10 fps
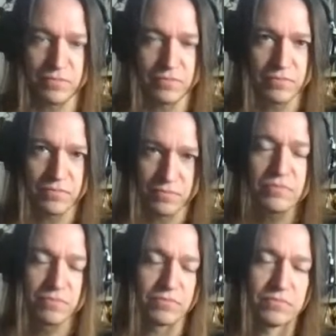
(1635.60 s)

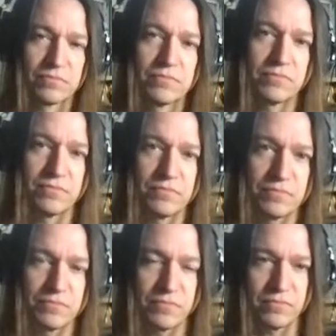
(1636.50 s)

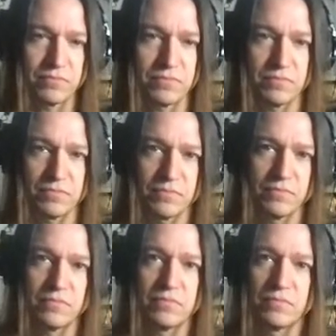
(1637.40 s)

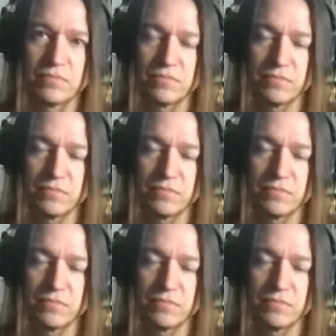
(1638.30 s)
(not speaking)